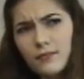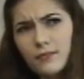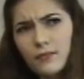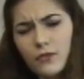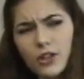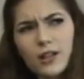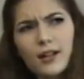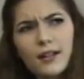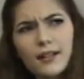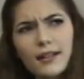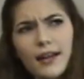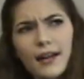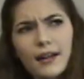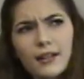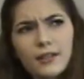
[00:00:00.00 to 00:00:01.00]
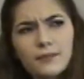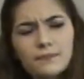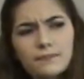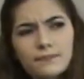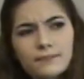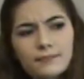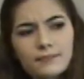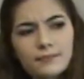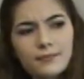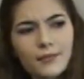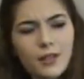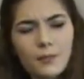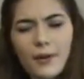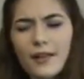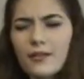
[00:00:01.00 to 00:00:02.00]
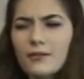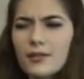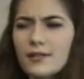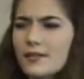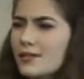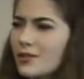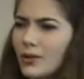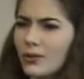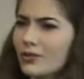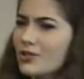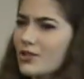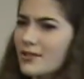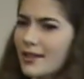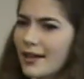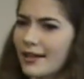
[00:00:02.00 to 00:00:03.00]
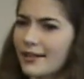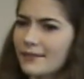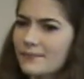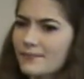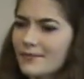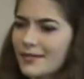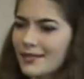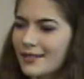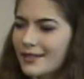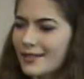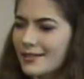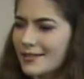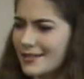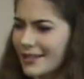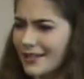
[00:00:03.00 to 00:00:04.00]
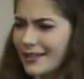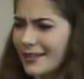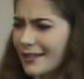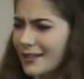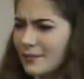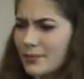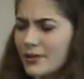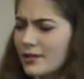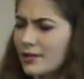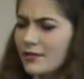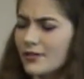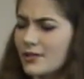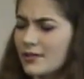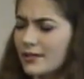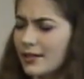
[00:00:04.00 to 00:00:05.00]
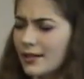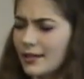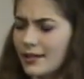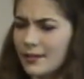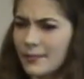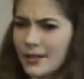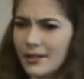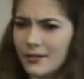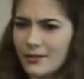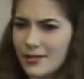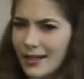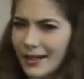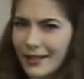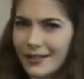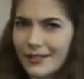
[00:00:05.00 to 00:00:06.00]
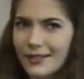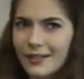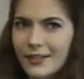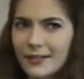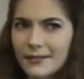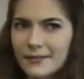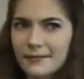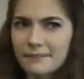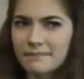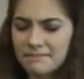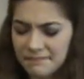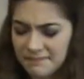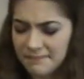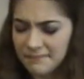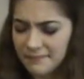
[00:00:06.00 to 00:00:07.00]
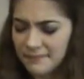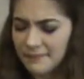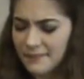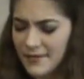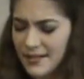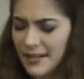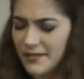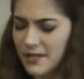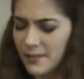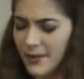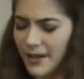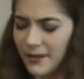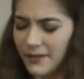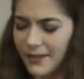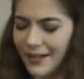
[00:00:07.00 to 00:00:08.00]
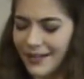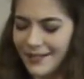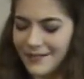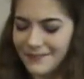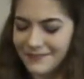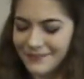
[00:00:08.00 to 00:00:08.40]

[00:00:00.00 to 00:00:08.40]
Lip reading: Recall how your mother once told you that staring at a computer for too long can make you tired? Sounds about right.